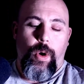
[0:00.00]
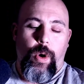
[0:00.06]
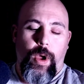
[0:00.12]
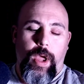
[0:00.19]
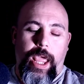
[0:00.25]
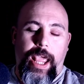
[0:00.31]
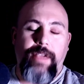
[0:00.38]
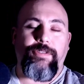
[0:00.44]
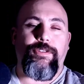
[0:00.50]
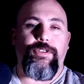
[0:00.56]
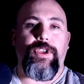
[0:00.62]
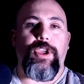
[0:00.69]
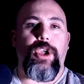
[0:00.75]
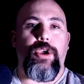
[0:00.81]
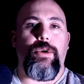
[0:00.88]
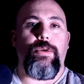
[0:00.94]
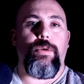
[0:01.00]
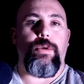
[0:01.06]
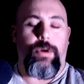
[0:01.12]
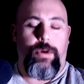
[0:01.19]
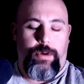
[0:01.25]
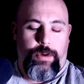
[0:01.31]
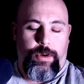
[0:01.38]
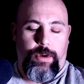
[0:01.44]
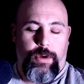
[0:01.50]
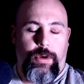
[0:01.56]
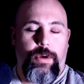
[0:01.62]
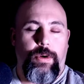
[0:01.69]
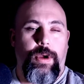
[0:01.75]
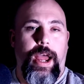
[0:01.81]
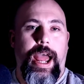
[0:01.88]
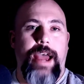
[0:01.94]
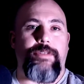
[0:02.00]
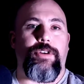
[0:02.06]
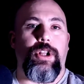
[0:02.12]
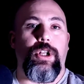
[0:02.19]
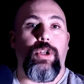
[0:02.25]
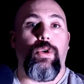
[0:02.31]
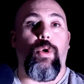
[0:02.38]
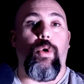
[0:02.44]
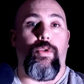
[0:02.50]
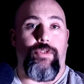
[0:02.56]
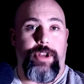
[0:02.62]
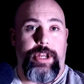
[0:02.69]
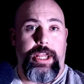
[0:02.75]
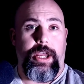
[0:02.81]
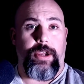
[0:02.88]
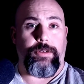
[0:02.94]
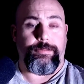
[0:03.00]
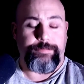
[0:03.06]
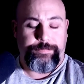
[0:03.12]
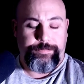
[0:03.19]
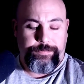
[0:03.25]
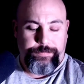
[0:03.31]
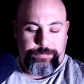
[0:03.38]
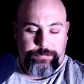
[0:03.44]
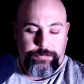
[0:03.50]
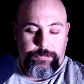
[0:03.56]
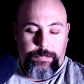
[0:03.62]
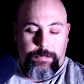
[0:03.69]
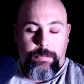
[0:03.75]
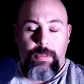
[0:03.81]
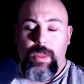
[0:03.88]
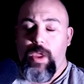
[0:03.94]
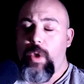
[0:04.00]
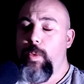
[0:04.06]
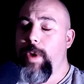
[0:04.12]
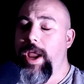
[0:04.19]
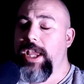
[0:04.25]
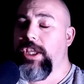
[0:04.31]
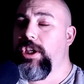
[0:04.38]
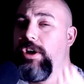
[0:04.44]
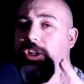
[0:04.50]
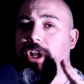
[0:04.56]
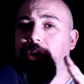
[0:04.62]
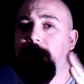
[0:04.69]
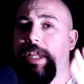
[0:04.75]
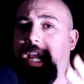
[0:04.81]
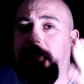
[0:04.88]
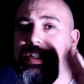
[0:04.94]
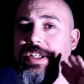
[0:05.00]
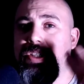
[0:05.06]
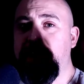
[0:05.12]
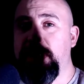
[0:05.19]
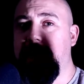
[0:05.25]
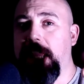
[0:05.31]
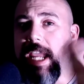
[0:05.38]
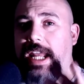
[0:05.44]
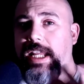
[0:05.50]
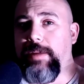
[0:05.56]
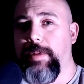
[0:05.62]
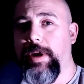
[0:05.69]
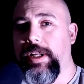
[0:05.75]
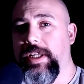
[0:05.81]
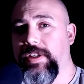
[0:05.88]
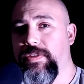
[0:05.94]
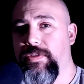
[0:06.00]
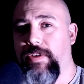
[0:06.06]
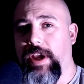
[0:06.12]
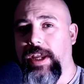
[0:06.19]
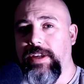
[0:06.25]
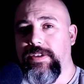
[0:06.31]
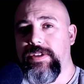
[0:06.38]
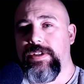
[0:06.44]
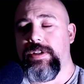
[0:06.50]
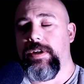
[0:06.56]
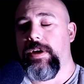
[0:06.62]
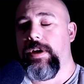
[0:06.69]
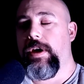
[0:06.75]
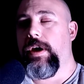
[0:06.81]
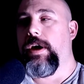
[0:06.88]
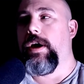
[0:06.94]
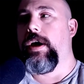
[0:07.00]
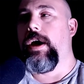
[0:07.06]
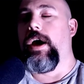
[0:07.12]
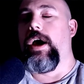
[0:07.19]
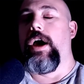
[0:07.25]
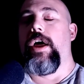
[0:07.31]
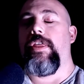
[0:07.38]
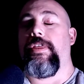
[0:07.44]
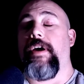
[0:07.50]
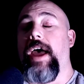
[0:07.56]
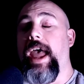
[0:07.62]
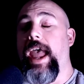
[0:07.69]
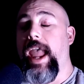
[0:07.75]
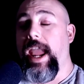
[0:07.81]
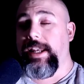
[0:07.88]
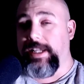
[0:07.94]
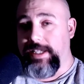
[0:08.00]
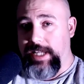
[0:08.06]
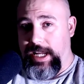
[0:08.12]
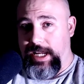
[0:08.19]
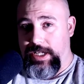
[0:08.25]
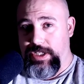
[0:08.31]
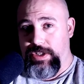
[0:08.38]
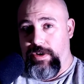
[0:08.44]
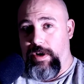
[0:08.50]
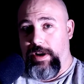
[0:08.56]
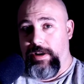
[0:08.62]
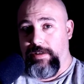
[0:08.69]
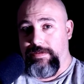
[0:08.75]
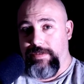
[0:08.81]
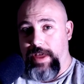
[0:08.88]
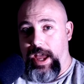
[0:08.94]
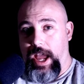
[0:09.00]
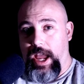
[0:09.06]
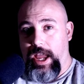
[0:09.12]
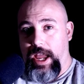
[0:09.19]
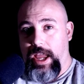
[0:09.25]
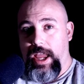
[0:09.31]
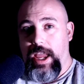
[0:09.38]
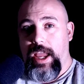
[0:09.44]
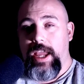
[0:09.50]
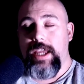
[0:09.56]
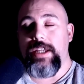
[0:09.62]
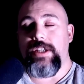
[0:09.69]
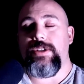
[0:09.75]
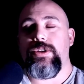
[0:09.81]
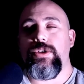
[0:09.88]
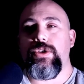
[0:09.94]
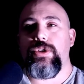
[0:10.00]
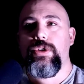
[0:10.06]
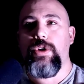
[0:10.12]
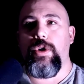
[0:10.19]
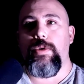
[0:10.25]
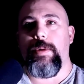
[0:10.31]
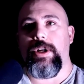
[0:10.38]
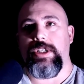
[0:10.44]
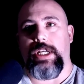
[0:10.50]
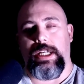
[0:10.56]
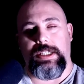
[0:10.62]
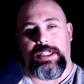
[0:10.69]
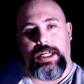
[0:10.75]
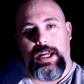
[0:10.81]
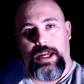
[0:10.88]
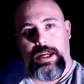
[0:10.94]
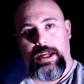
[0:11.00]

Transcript: if you have a lore video where you don't get to see anybody's face, the editing side of that is so much easier,